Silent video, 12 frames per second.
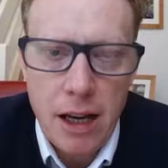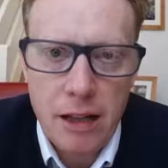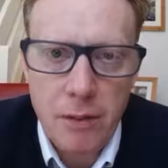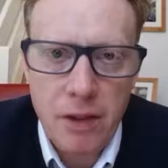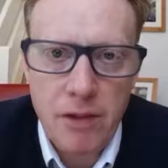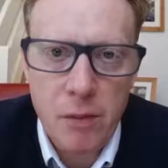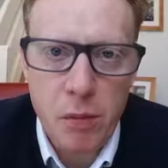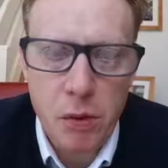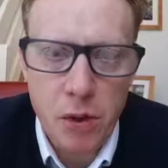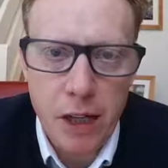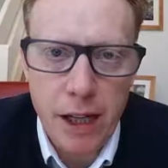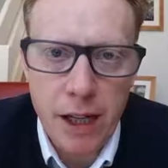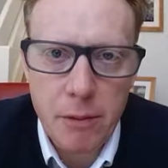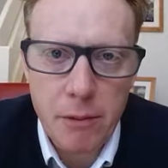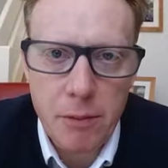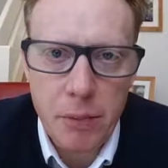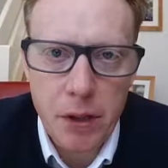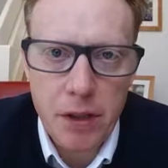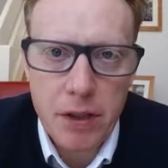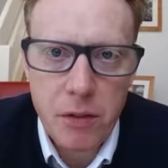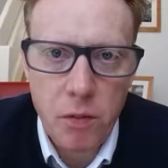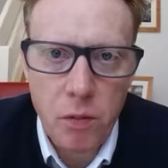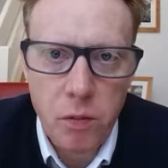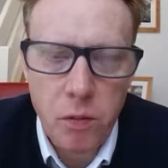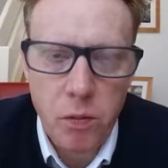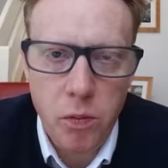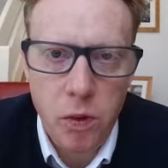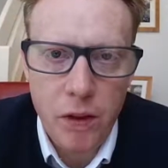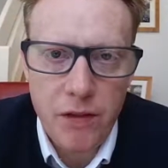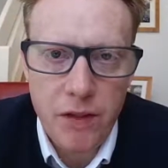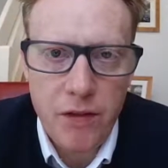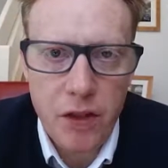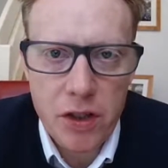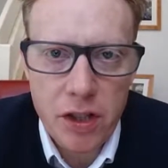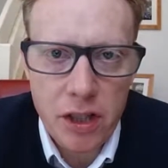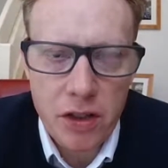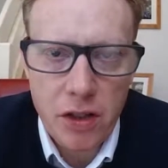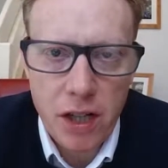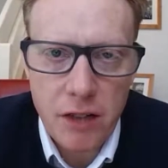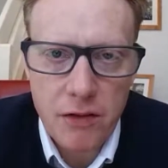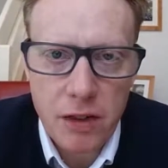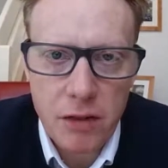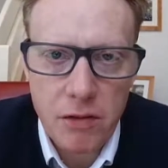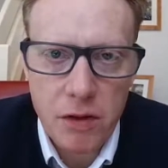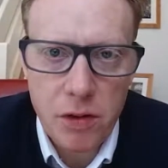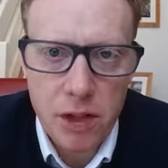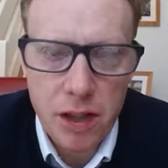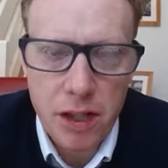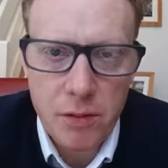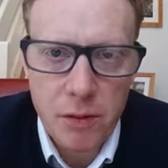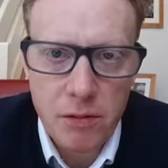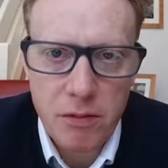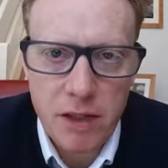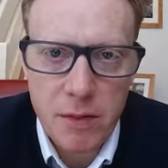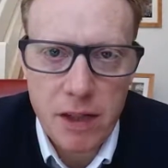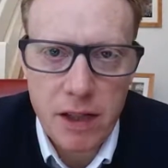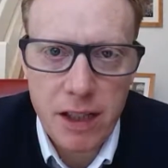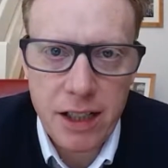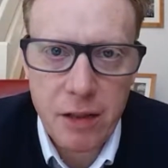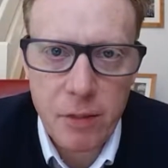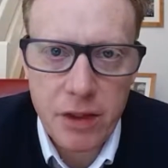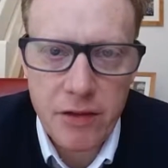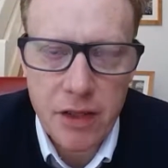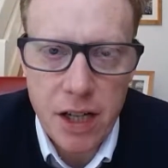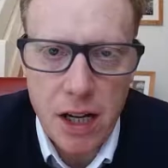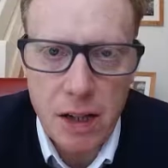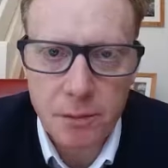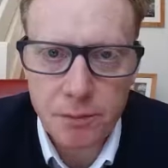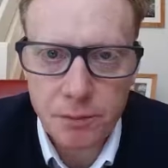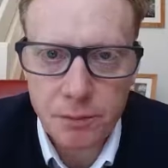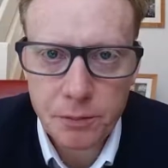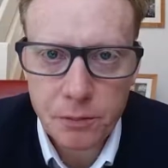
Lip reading: it's a bit of a ball ache, but one of the first things you're going to have to do with Twitter is probably spend a little bit of time